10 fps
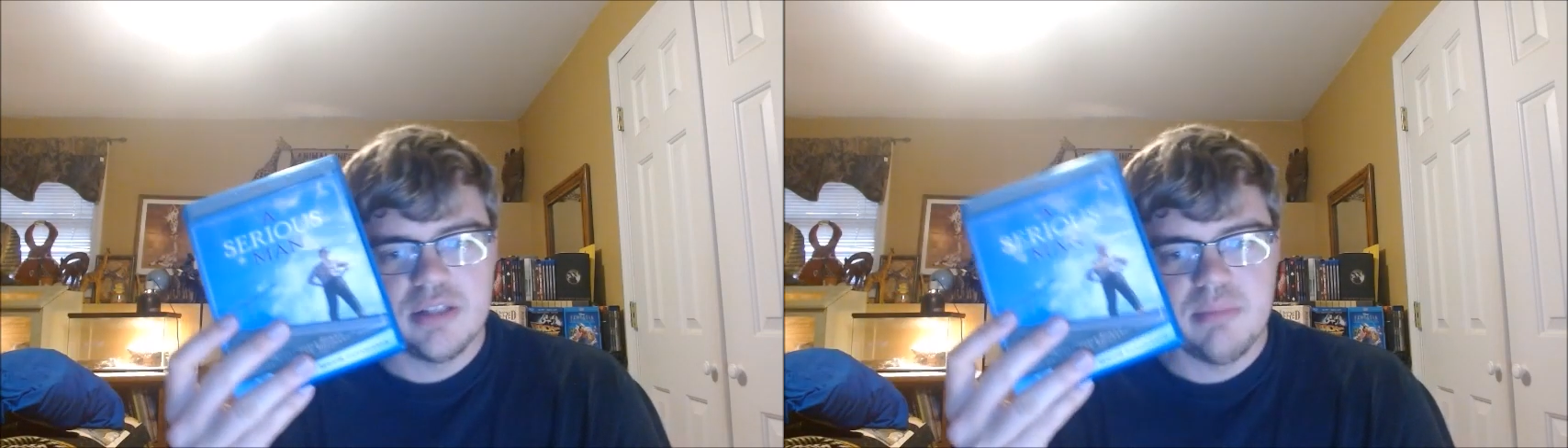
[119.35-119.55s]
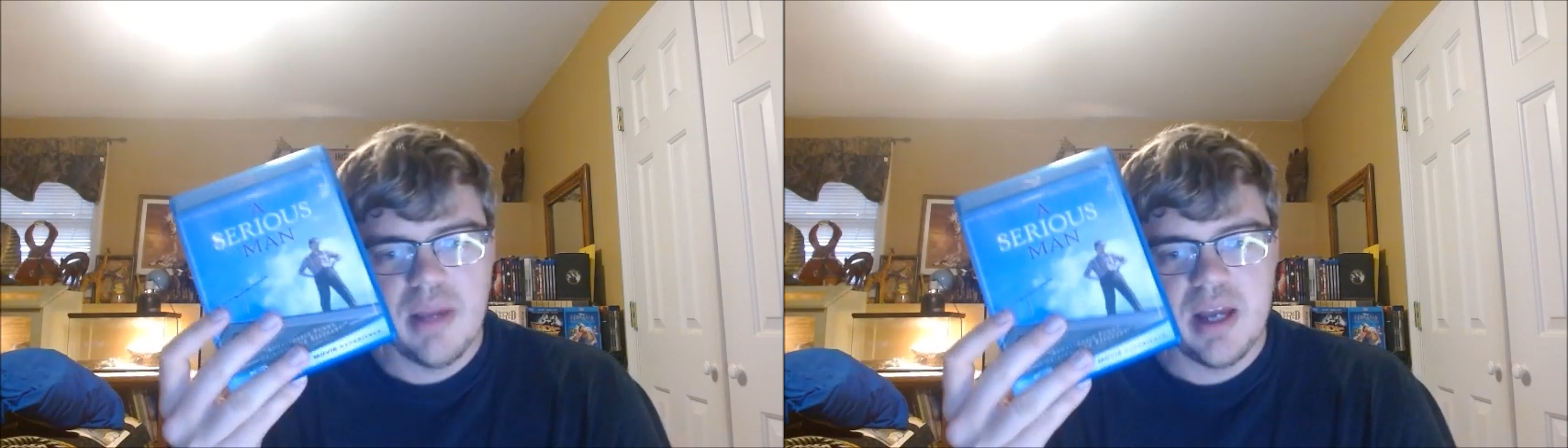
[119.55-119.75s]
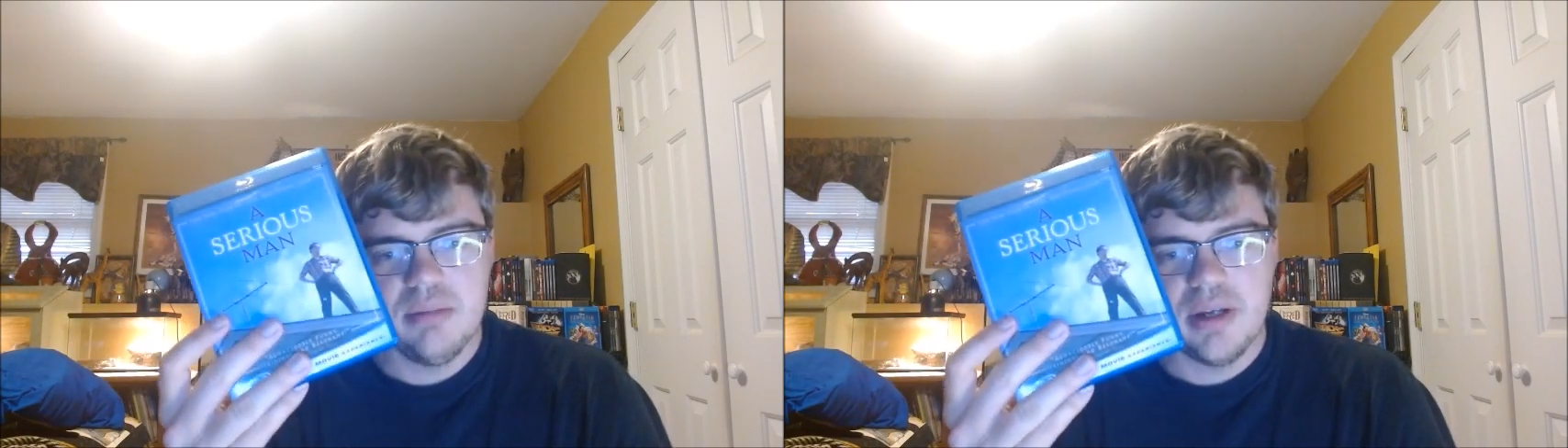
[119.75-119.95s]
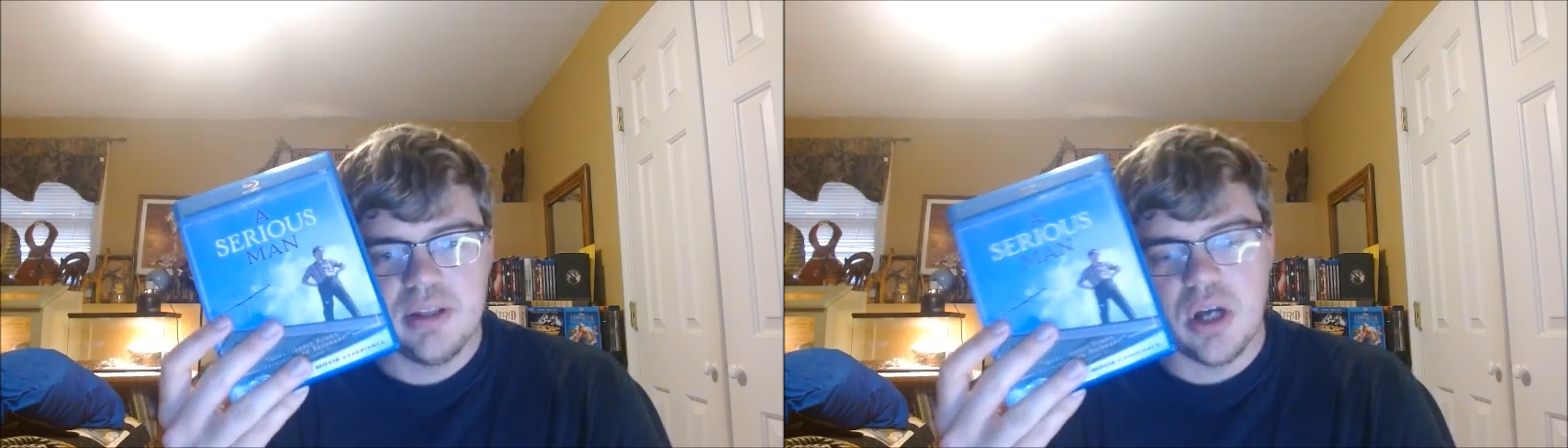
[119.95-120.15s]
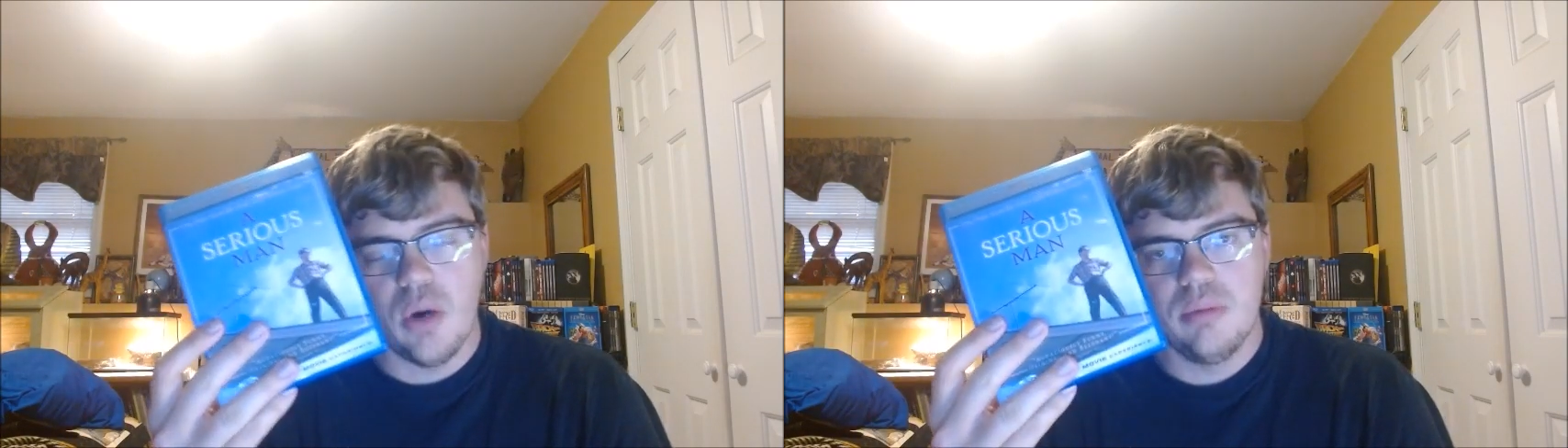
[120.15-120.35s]
Man by the
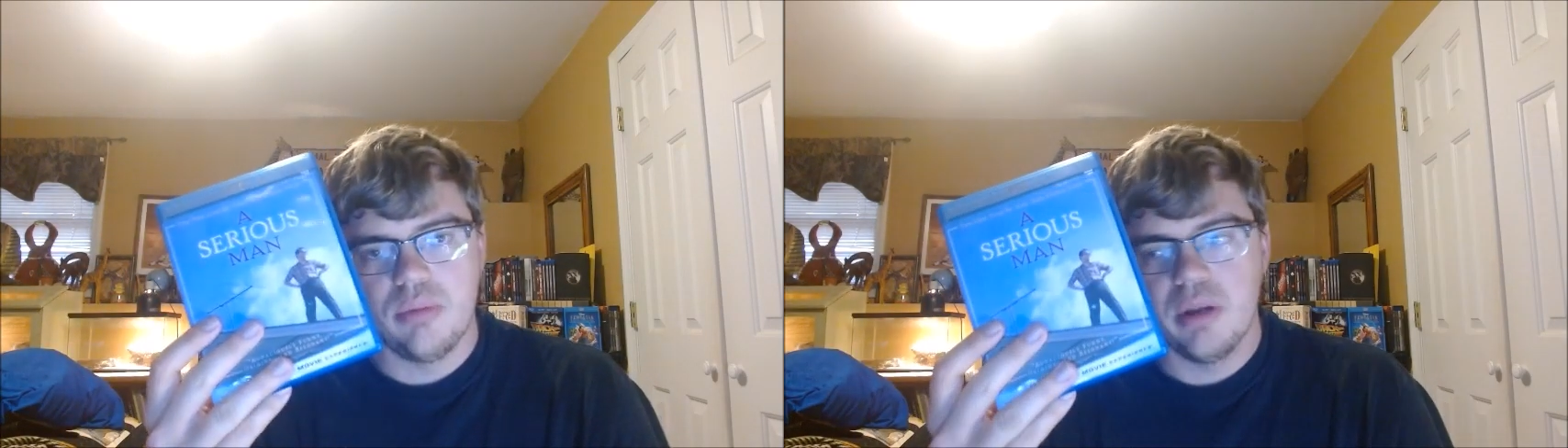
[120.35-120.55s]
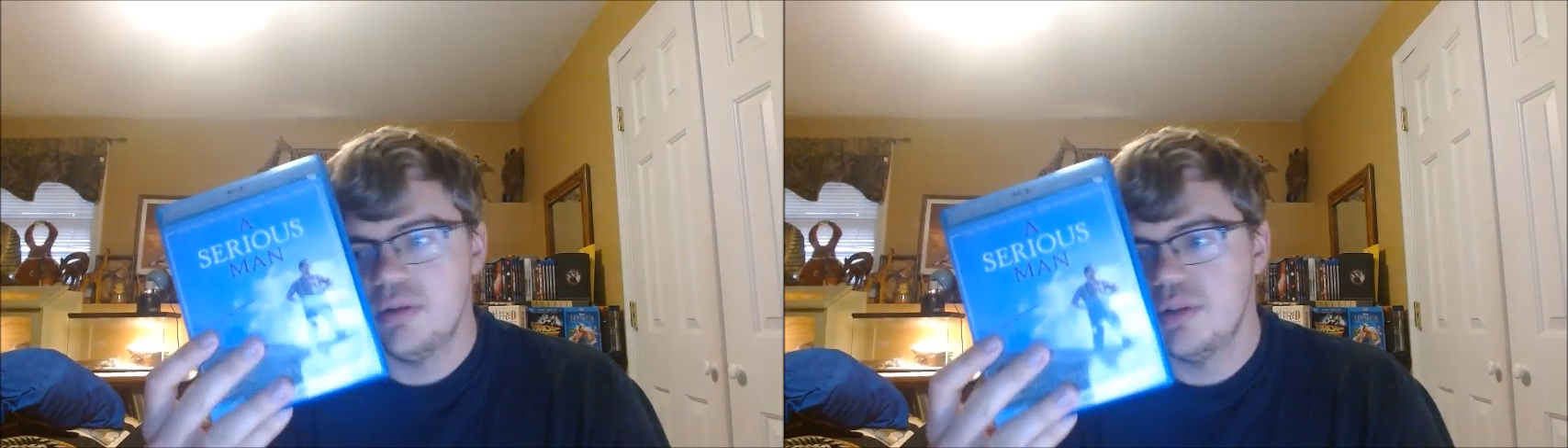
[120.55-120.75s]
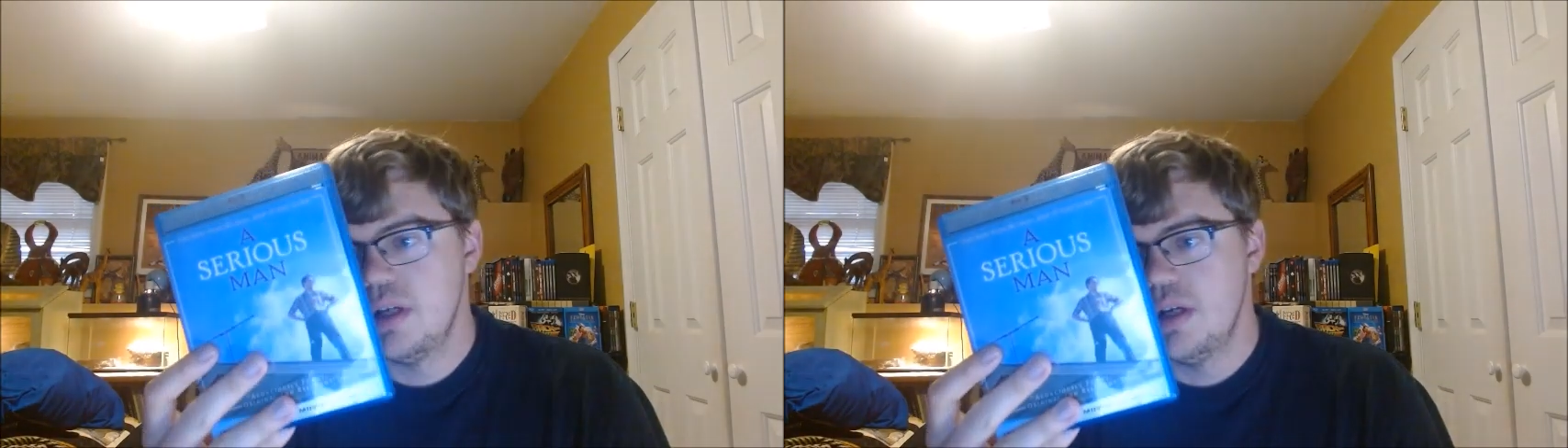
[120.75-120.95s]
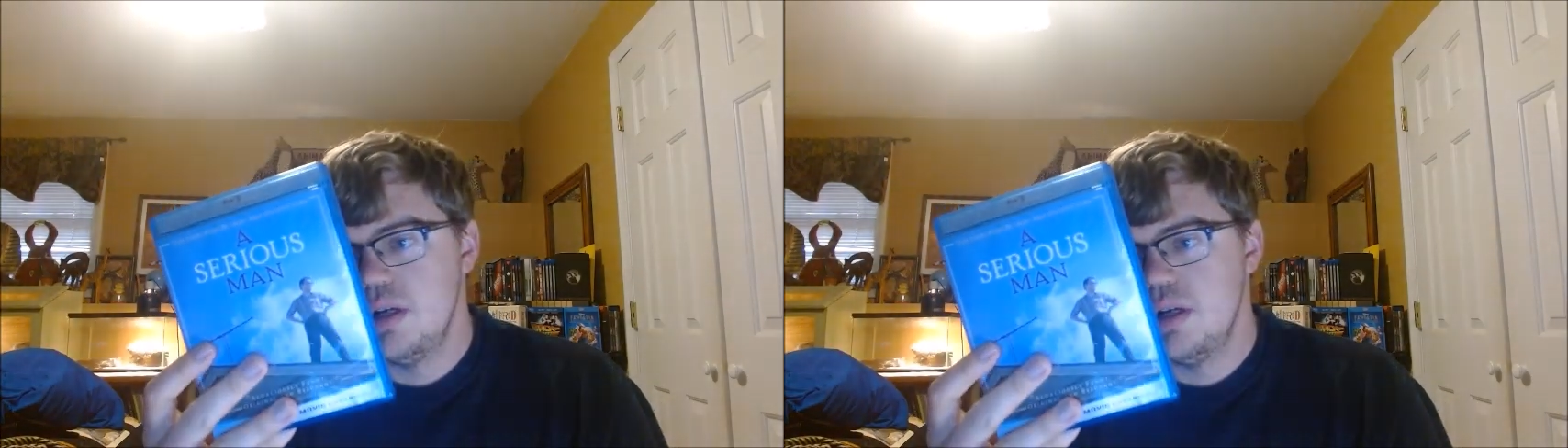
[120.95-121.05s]
Coen brothers.